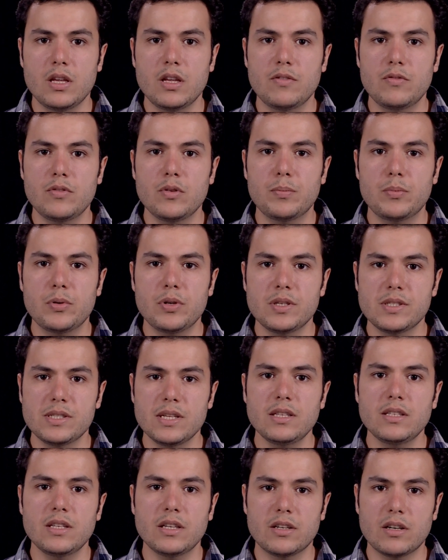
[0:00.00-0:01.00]
if you
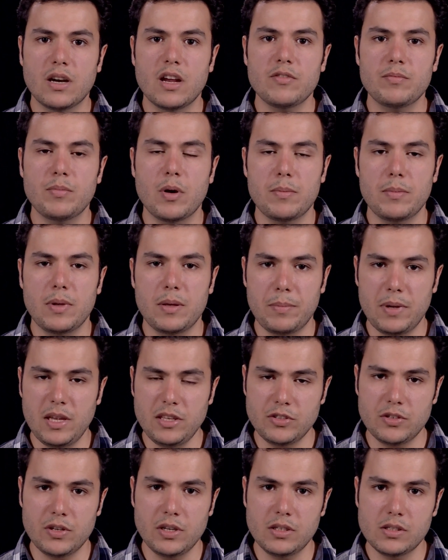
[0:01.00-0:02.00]
present the graph by a
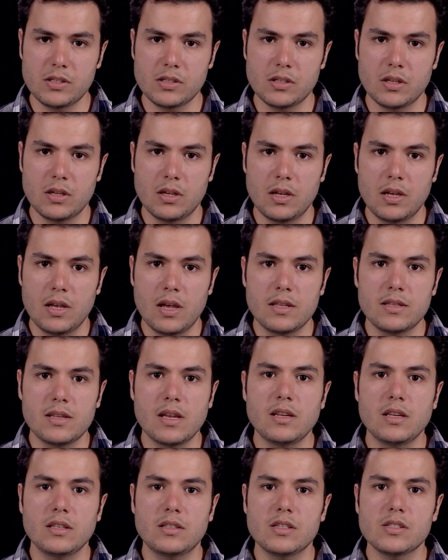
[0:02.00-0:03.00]
matrix,
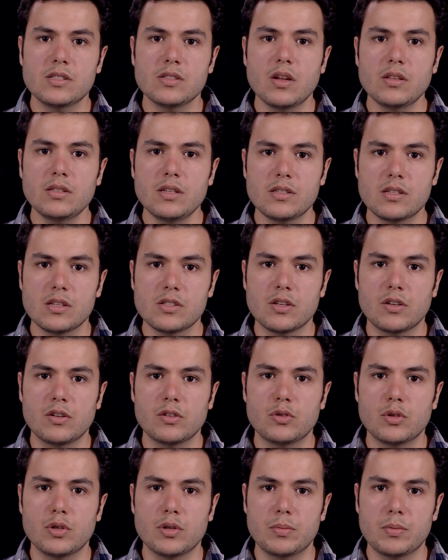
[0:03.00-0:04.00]
then it is not necessary
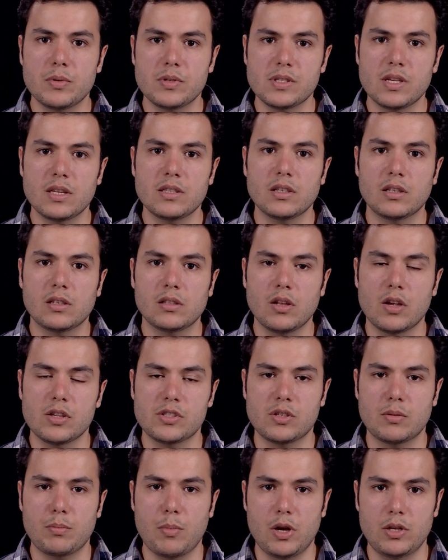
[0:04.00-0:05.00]
to represent the
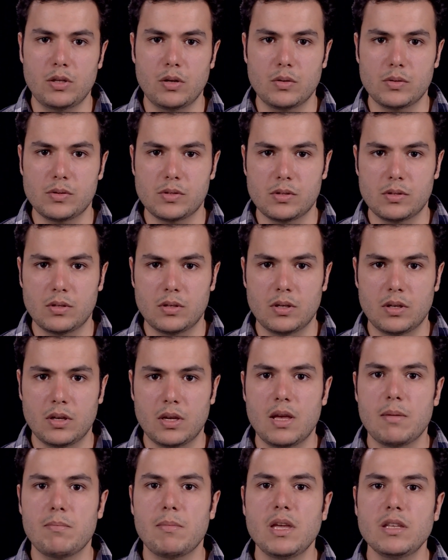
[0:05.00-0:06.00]
cluster by nodes.
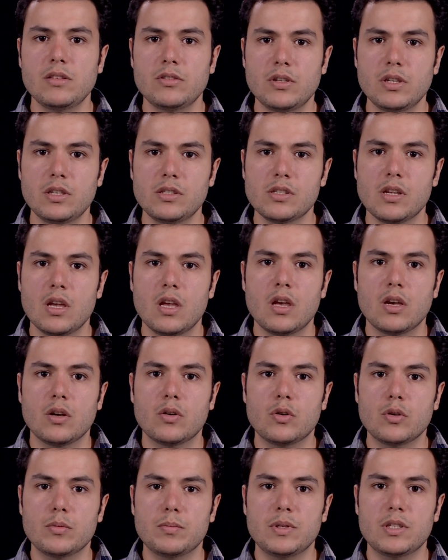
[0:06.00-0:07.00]
A matrix
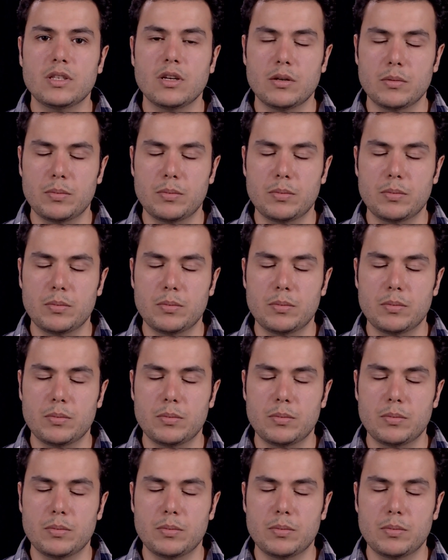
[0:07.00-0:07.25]
could be the